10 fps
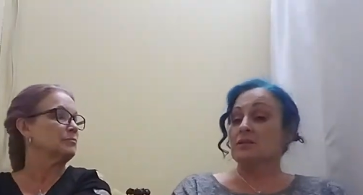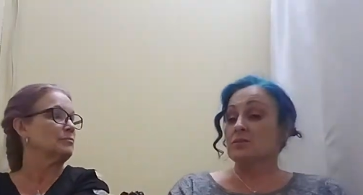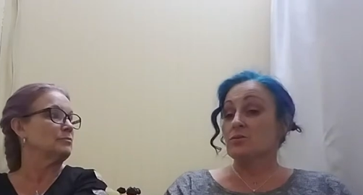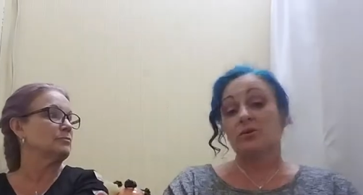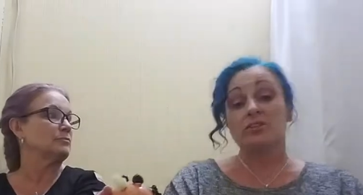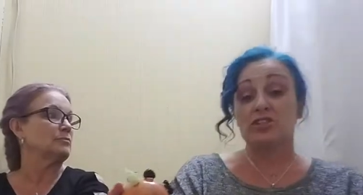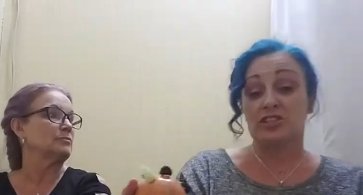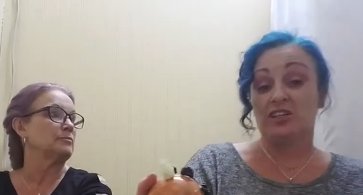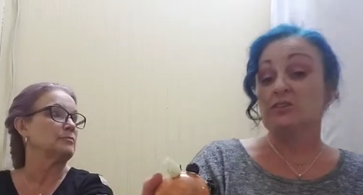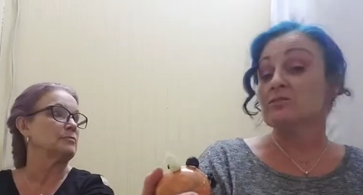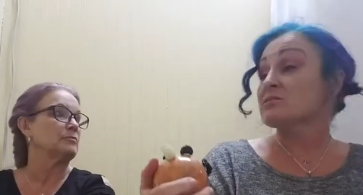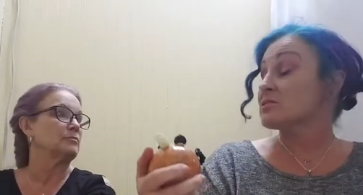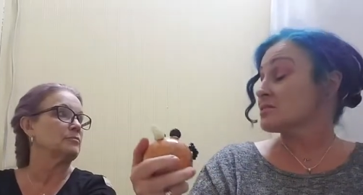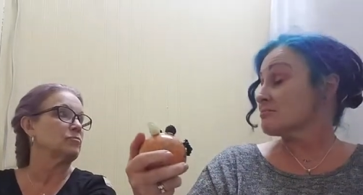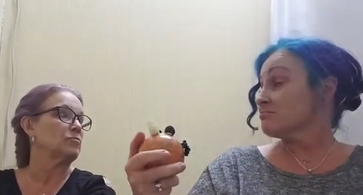Speaker 1: orange
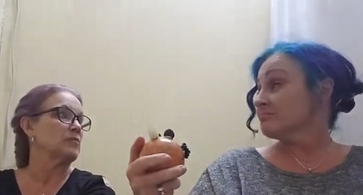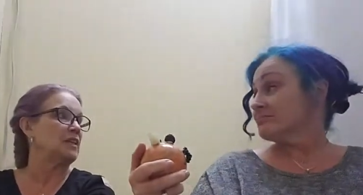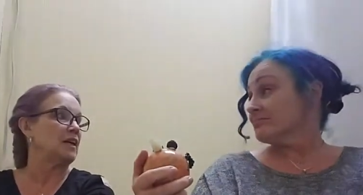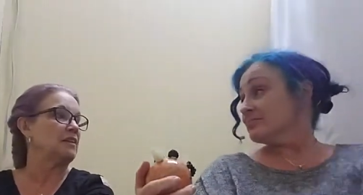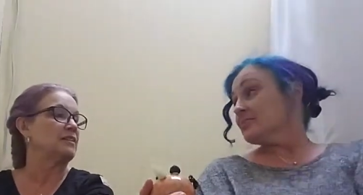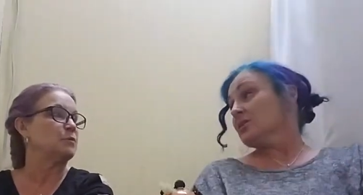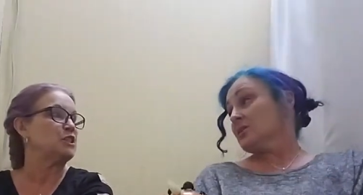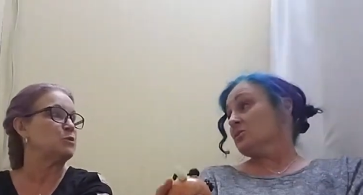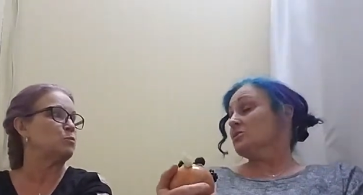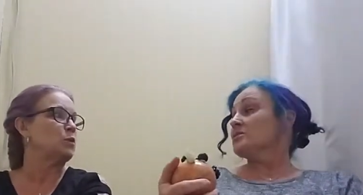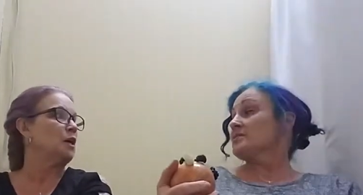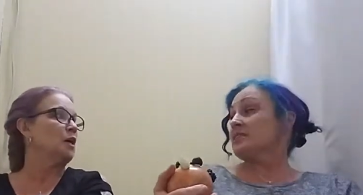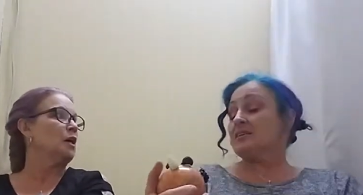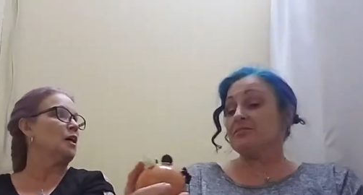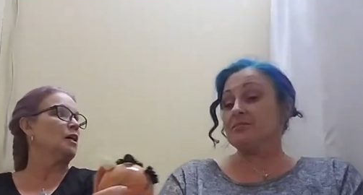stones. Yeah, much cool
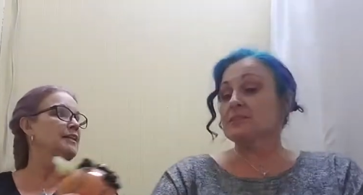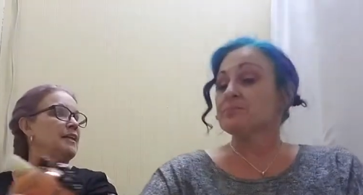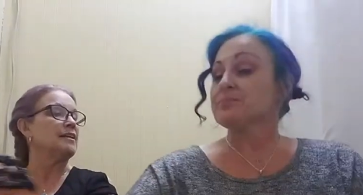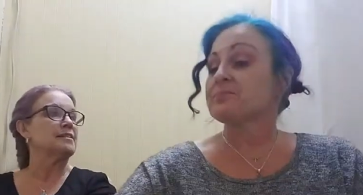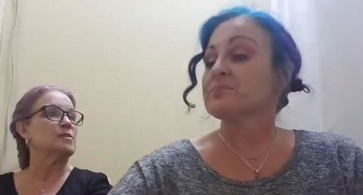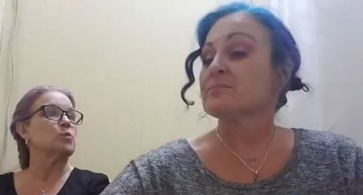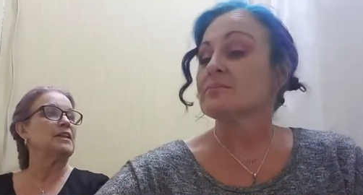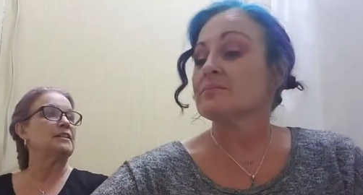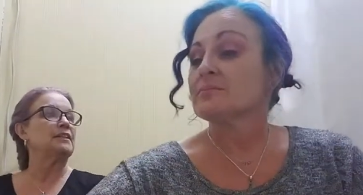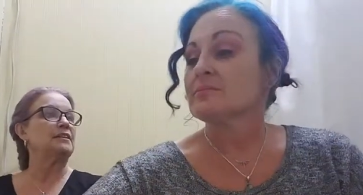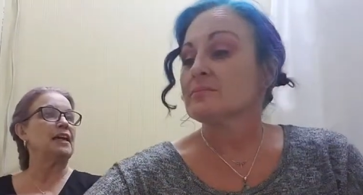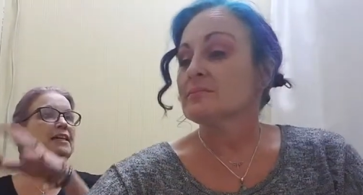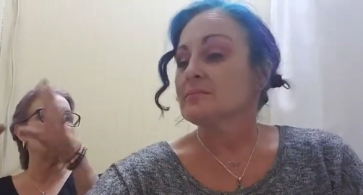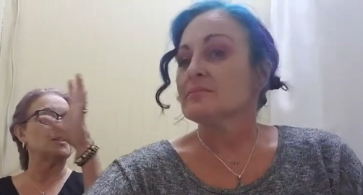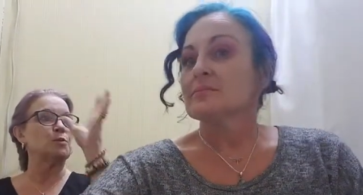stuff. Yes, well,
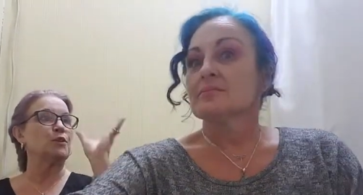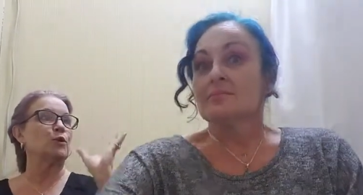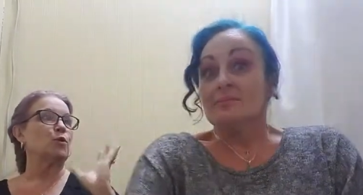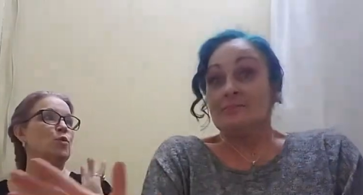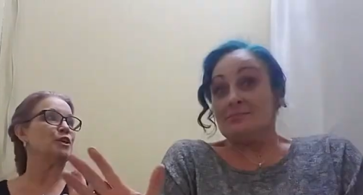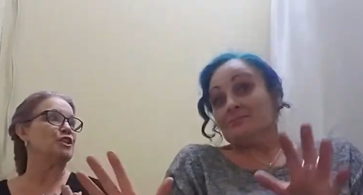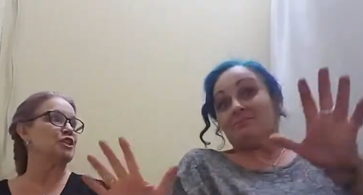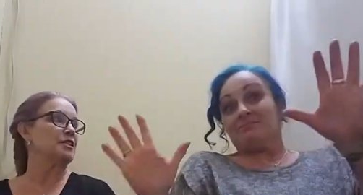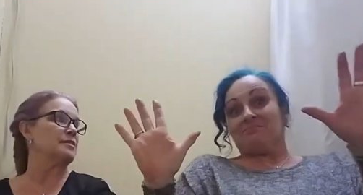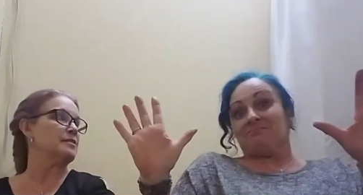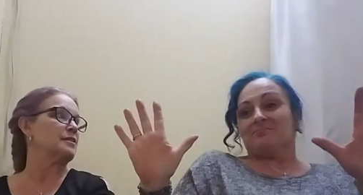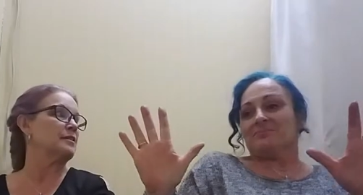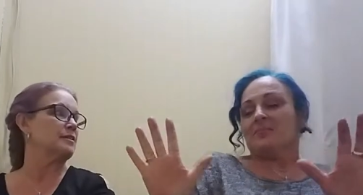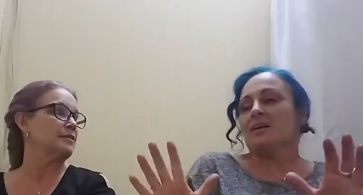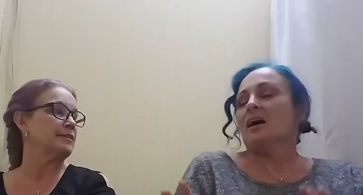enlighten us with your orangeness.
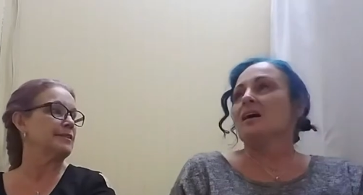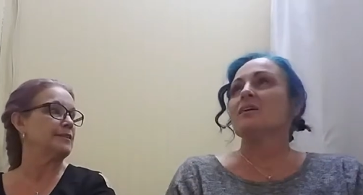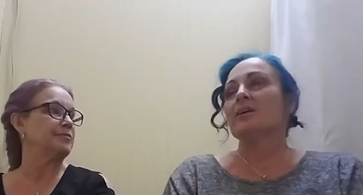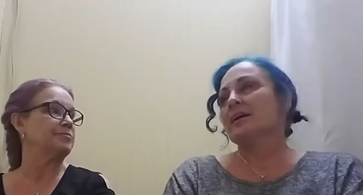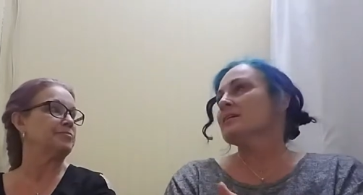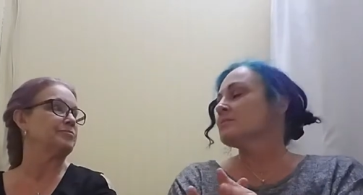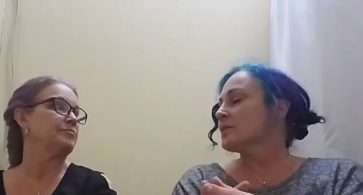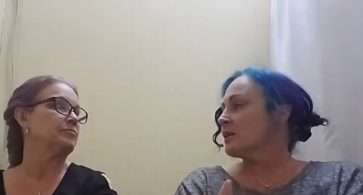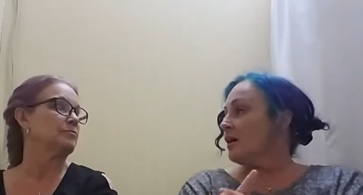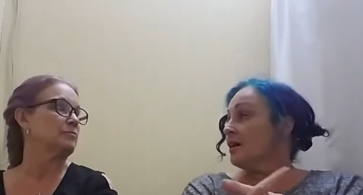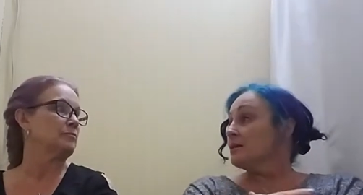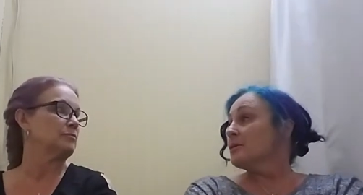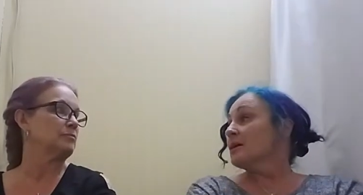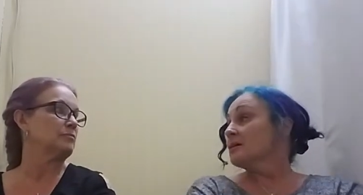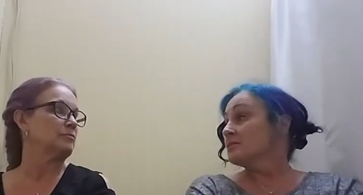
Speaker 2: Okay, they're all
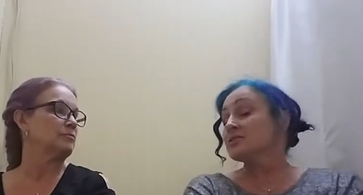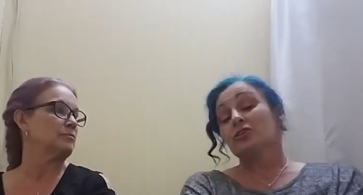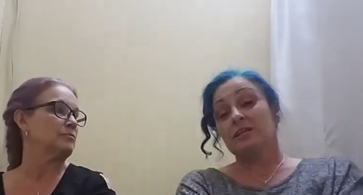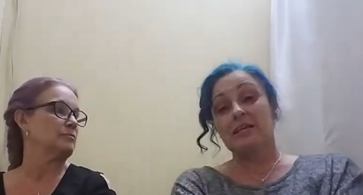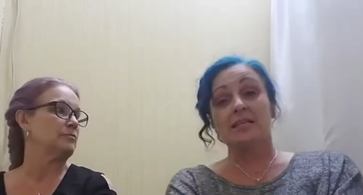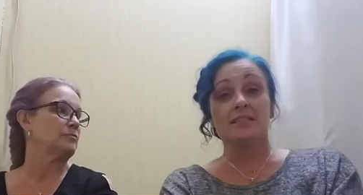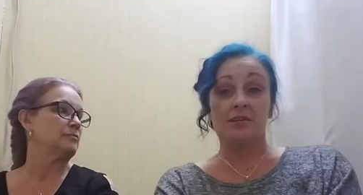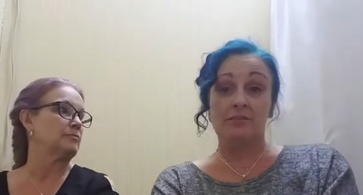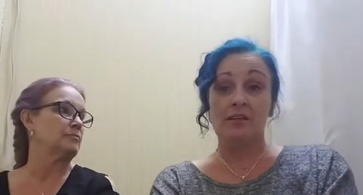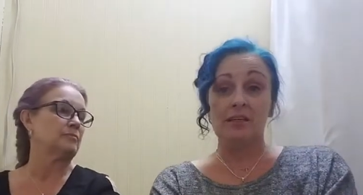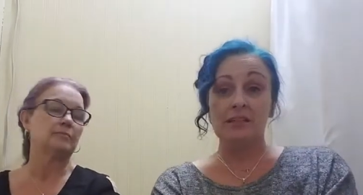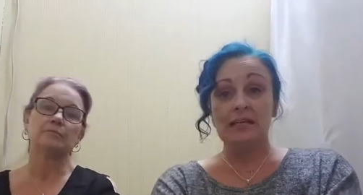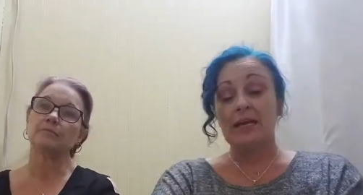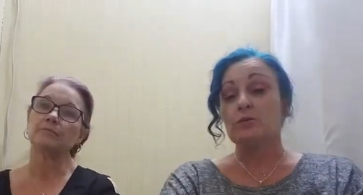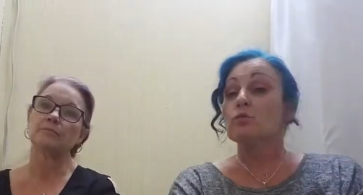about creativity
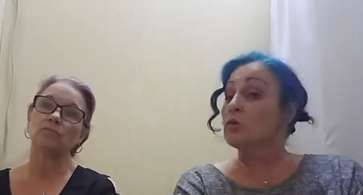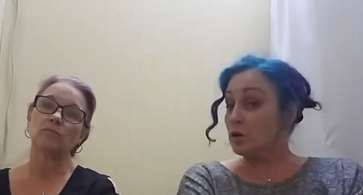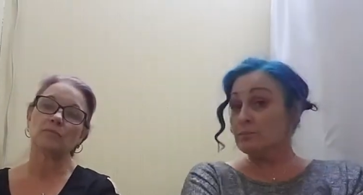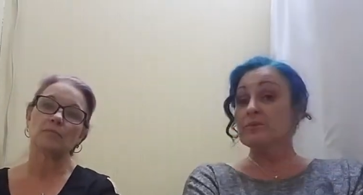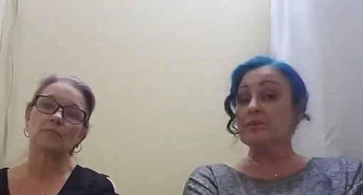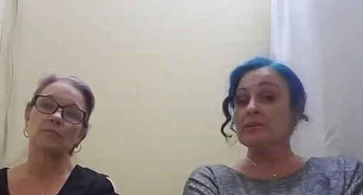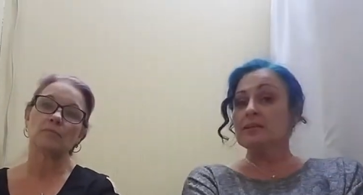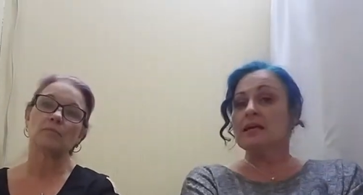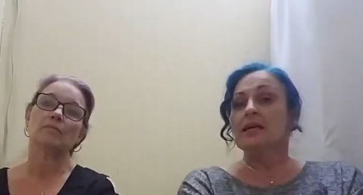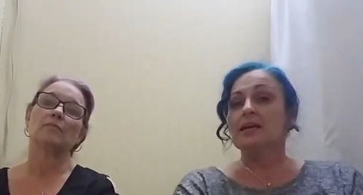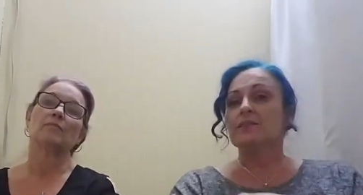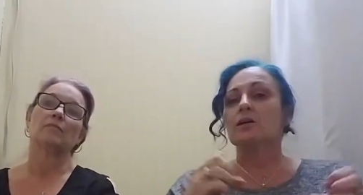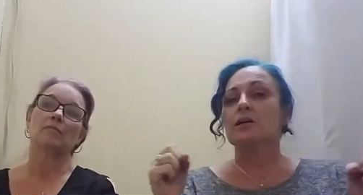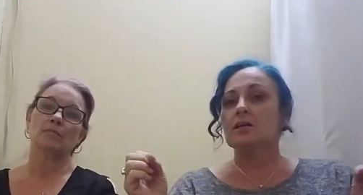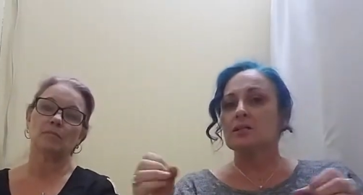and warmth. They're
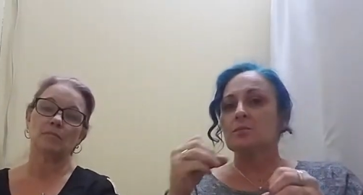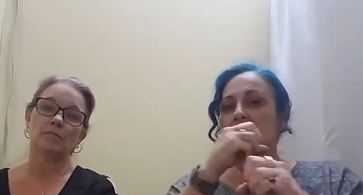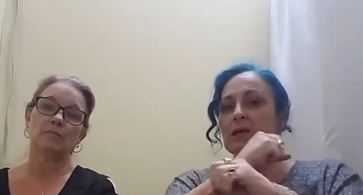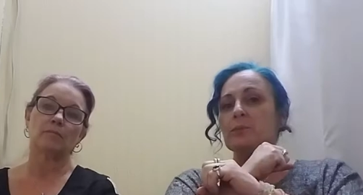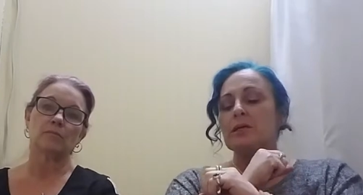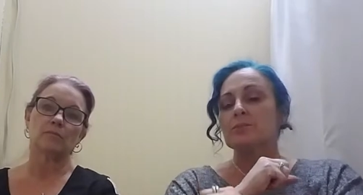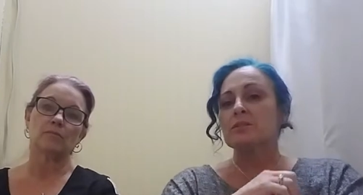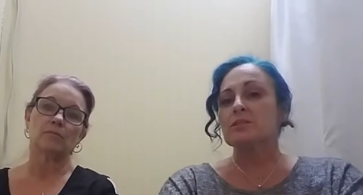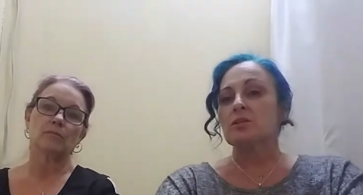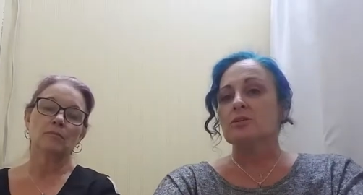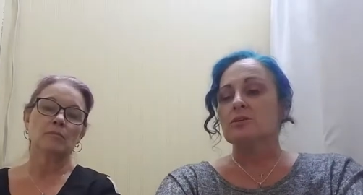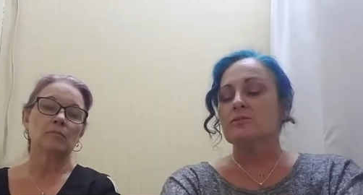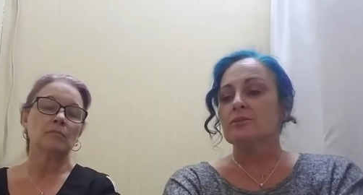a good pick-me-up stone for